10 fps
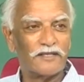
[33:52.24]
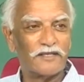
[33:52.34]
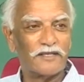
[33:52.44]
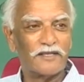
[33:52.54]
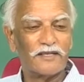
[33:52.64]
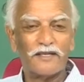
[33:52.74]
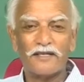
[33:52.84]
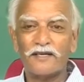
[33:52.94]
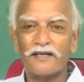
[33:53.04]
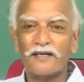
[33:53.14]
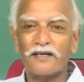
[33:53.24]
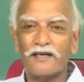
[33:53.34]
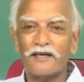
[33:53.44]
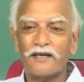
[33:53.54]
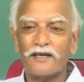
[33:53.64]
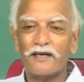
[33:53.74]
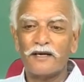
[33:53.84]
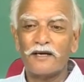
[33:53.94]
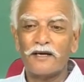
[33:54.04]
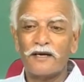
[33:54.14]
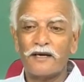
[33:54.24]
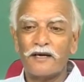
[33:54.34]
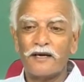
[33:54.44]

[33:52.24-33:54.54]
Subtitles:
(no one is talking)